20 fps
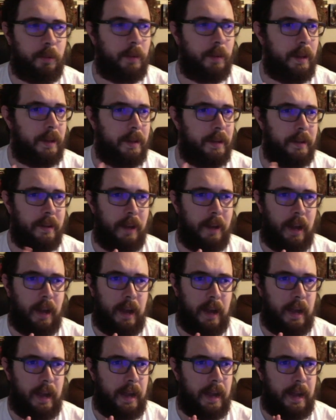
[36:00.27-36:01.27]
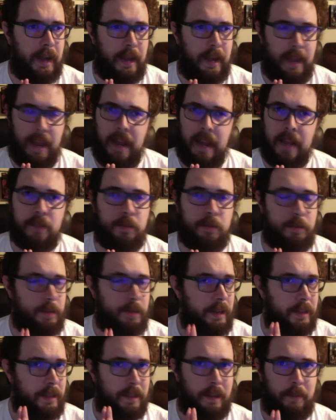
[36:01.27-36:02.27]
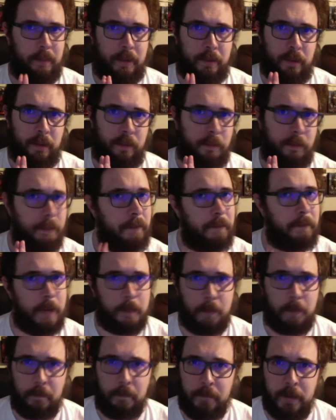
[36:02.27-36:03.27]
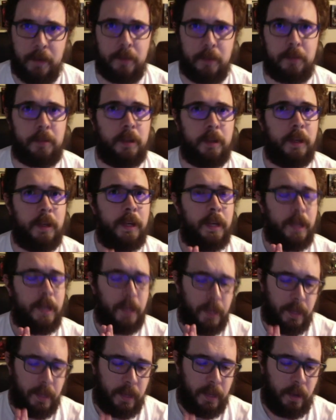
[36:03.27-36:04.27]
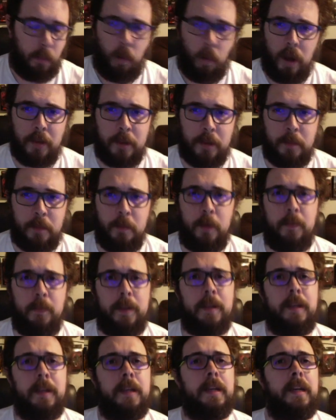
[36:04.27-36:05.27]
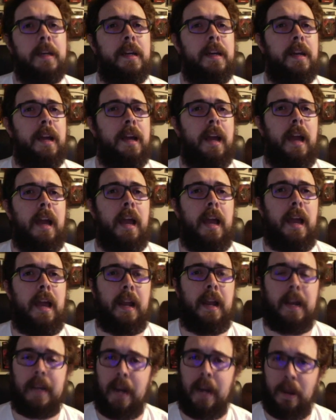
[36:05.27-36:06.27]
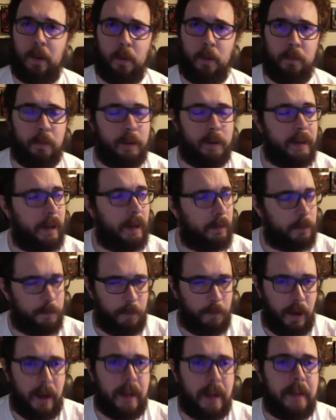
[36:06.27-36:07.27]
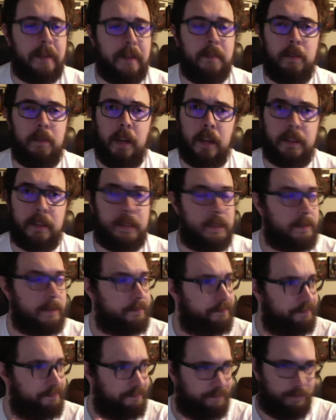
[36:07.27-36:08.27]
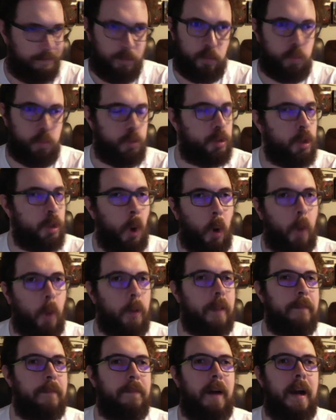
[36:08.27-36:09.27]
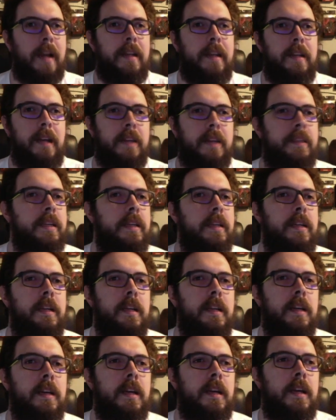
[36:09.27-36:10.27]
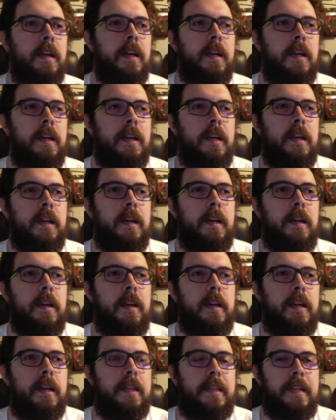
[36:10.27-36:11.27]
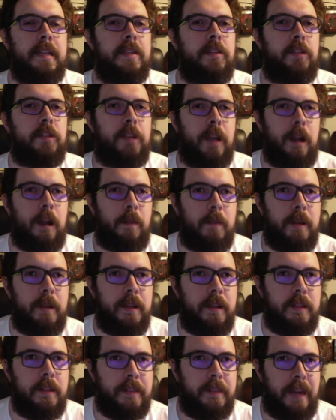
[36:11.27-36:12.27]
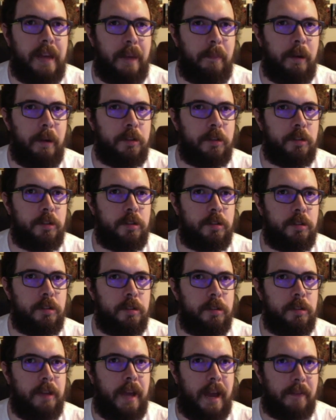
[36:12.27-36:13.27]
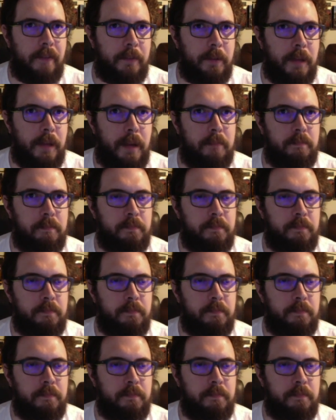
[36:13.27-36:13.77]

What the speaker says: and I said to myself, let me face my fears and watch this movie. And I got over it. I was fine. Nothing. It was totally fine. Nothing. It didn't scare me that much after that.